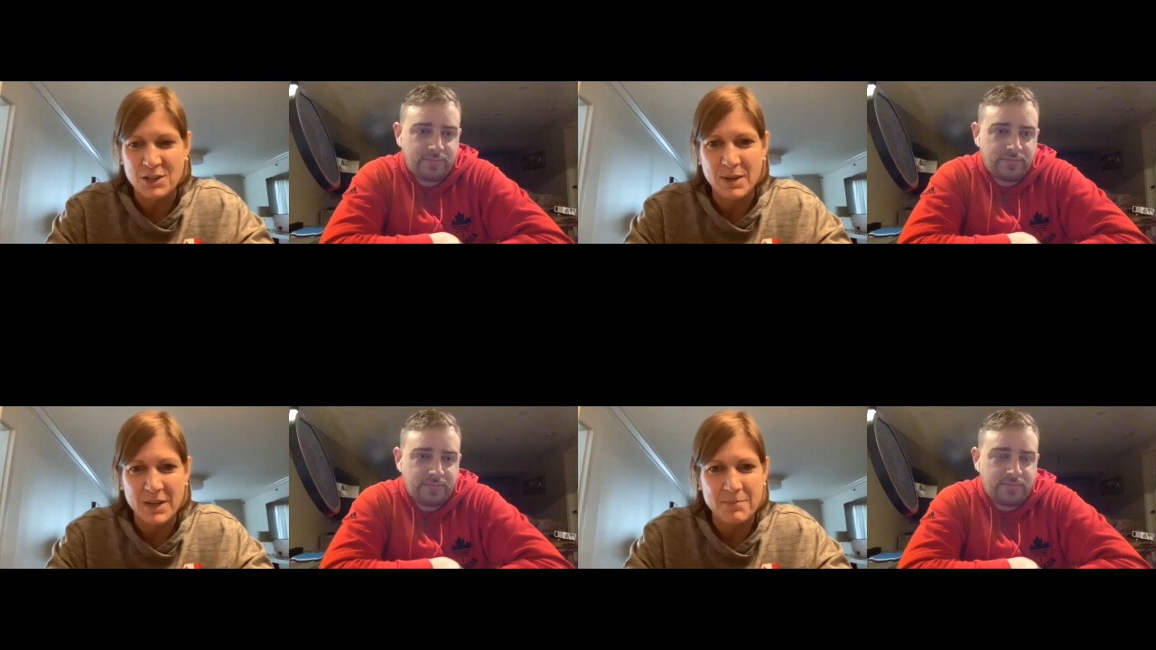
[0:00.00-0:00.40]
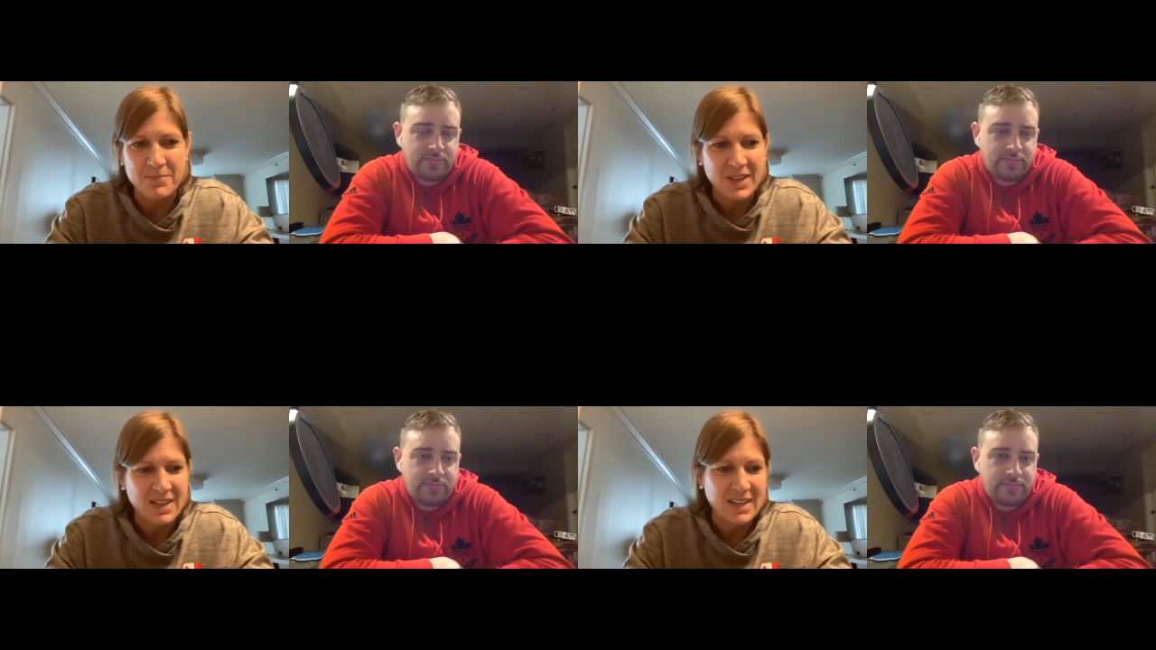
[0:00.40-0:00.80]
Speaker 1: But
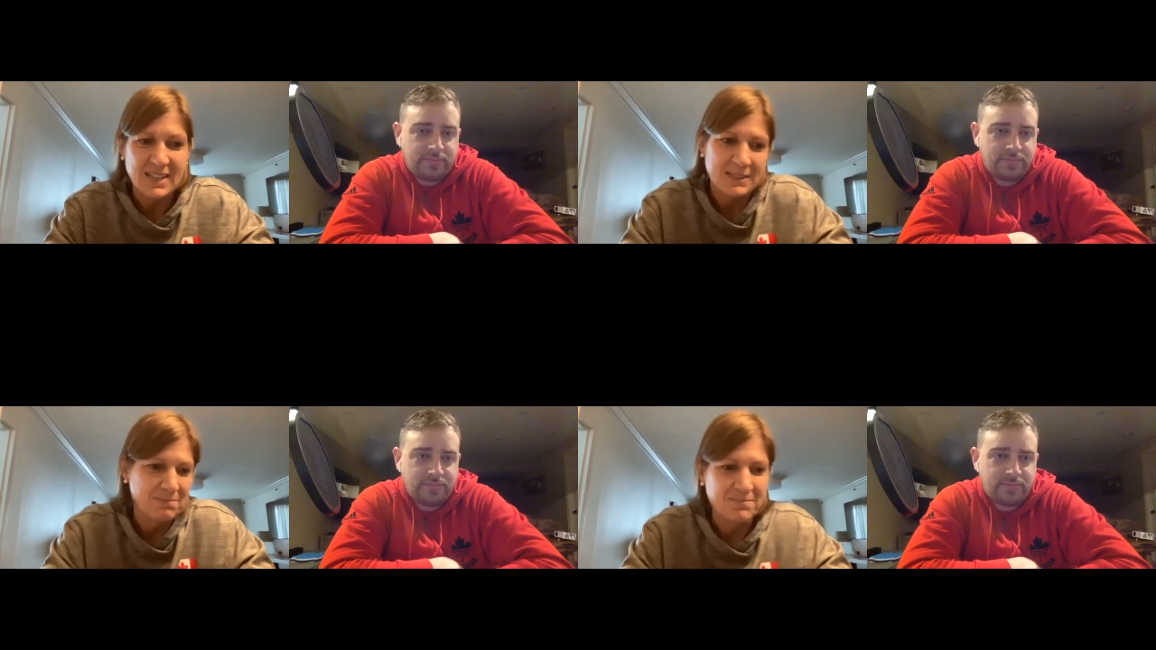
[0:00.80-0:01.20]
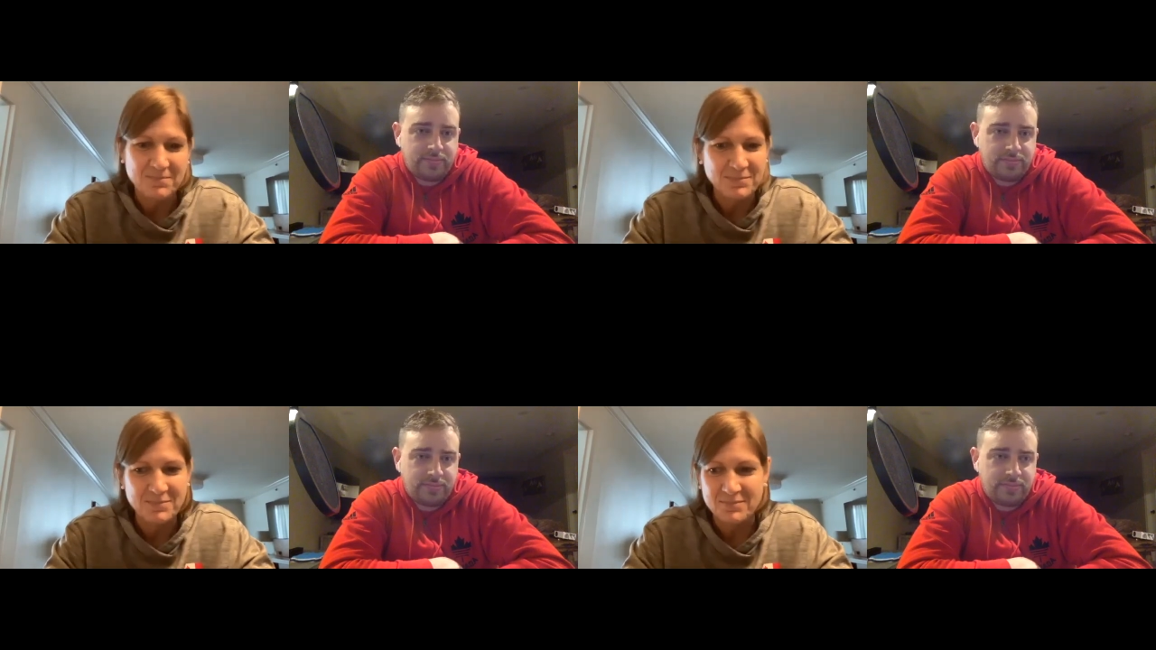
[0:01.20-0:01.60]
um,
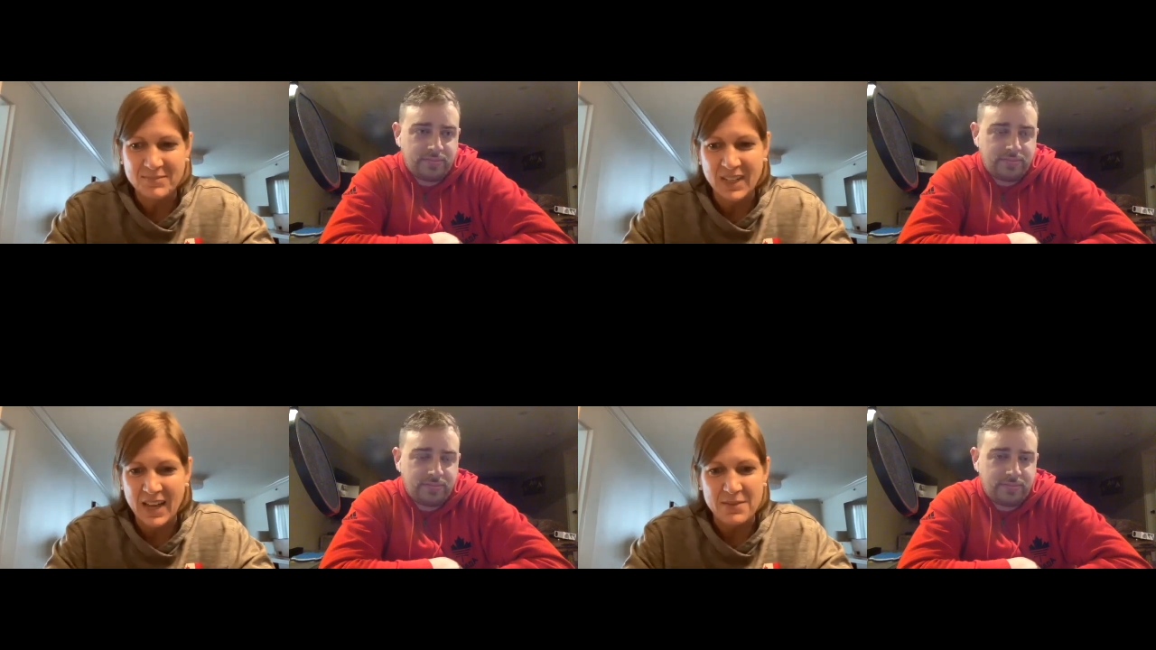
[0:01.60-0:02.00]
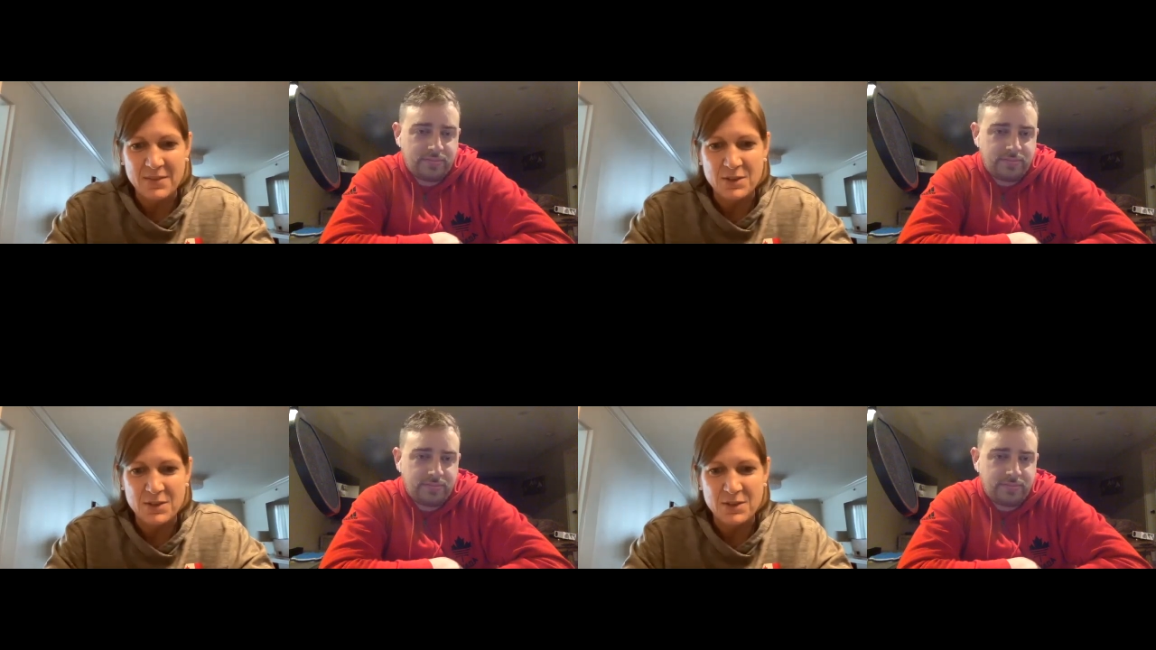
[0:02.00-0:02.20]
again,